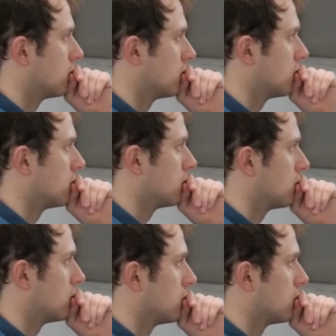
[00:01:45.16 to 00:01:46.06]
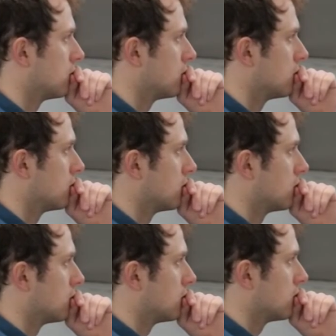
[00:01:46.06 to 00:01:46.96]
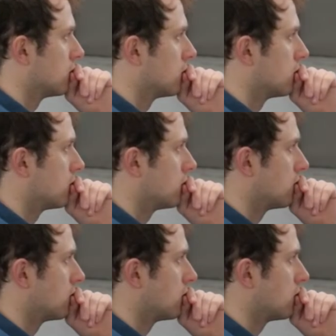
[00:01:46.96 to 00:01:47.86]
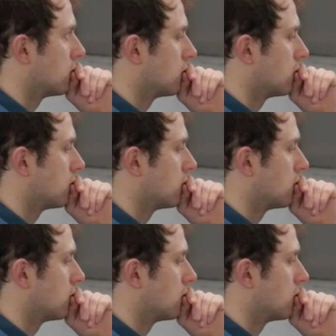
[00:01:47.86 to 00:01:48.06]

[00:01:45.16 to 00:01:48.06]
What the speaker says: [no speech]